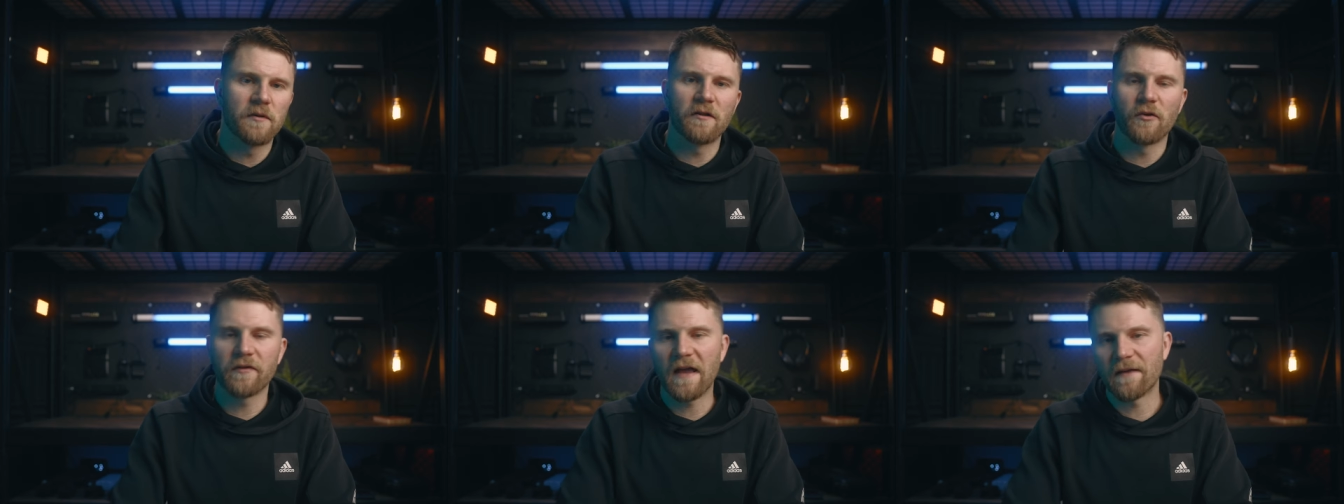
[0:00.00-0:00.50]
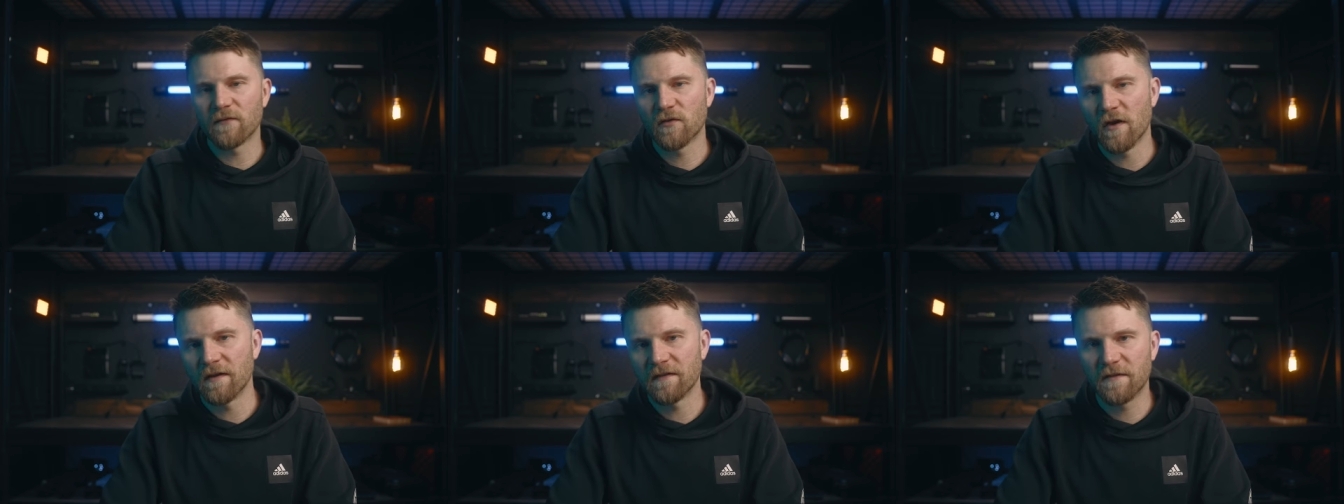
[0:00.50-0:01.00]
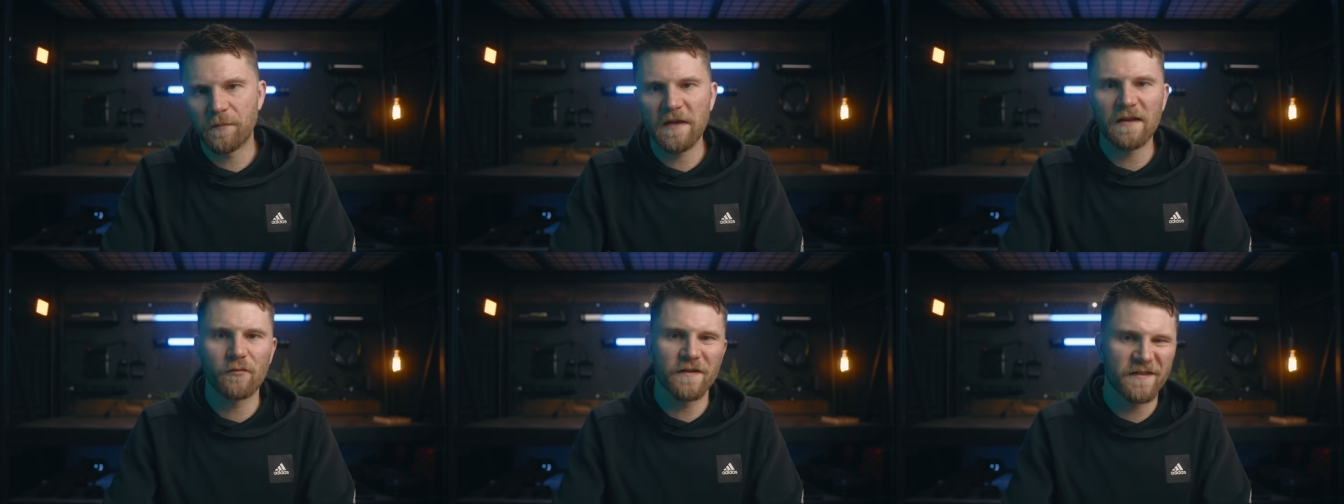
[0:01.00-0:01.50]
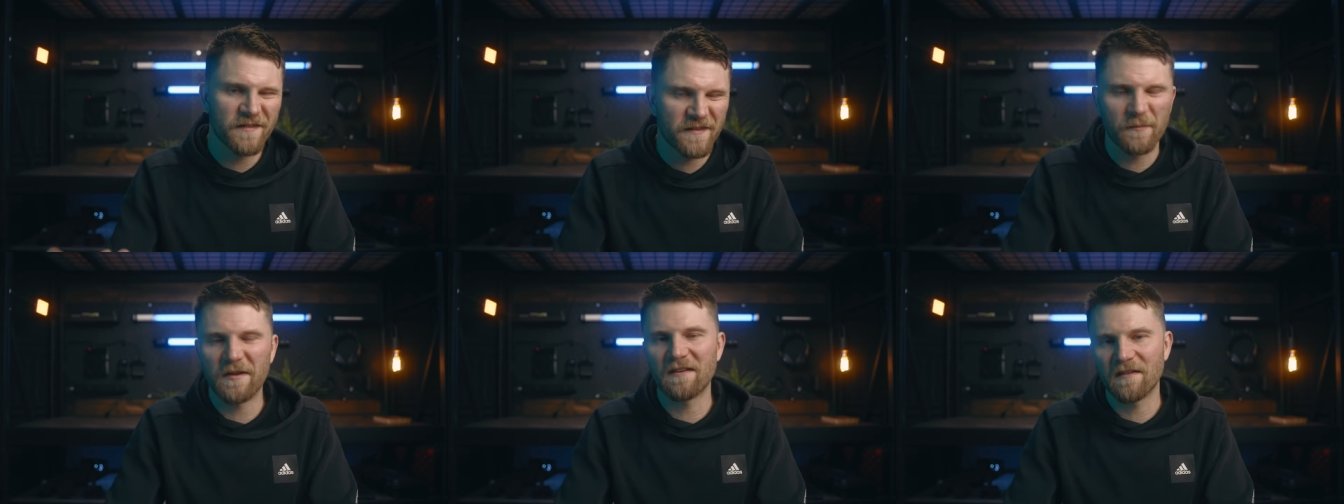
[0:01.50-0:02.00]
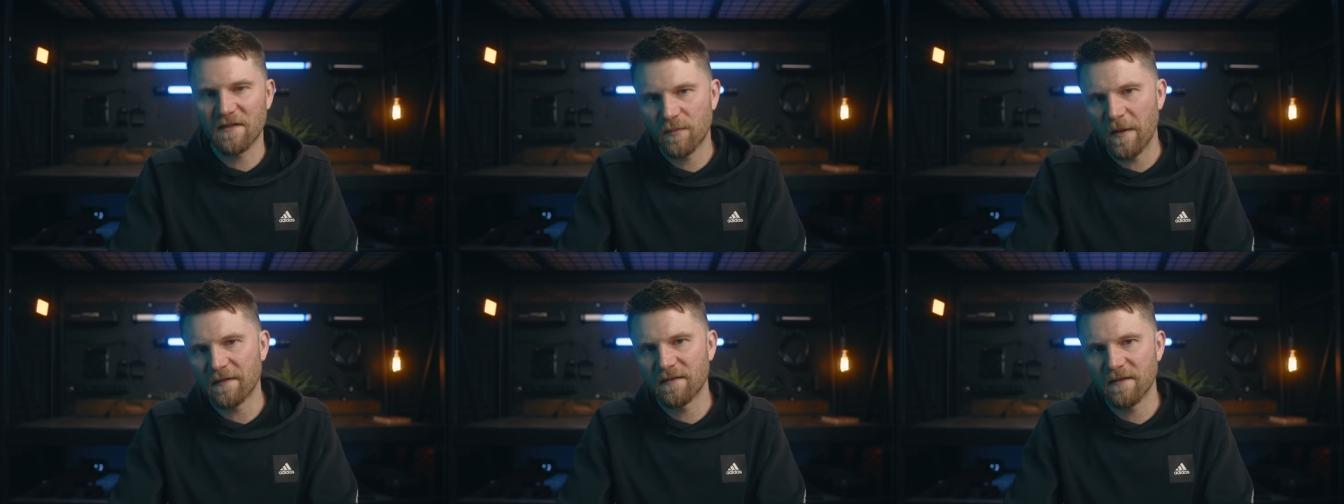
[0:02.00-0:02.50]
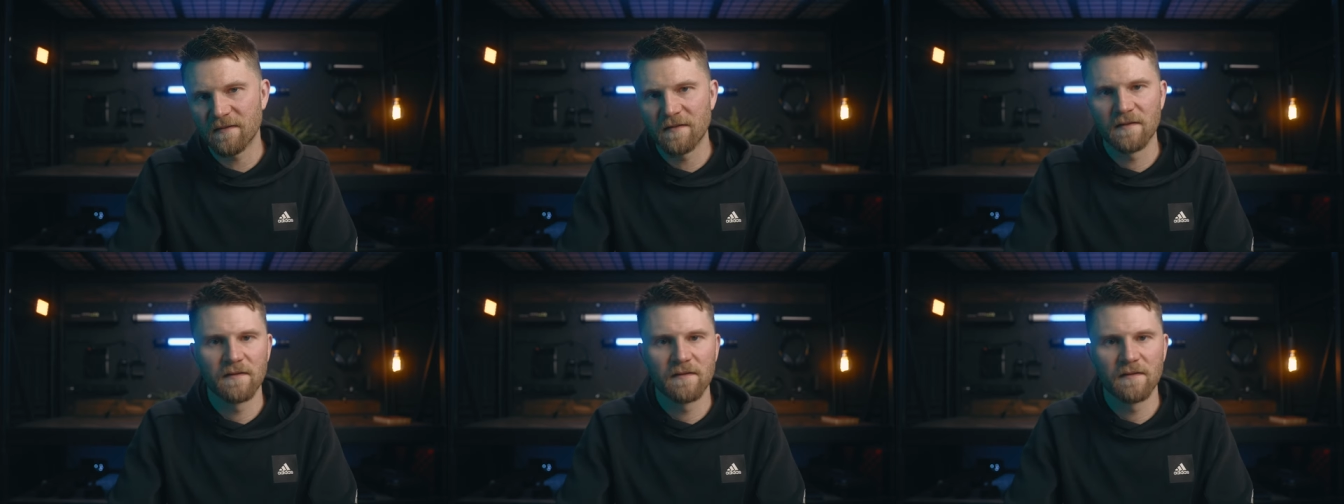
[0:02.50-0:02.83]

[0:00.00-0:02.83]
below the advertised speed, which is to be expected.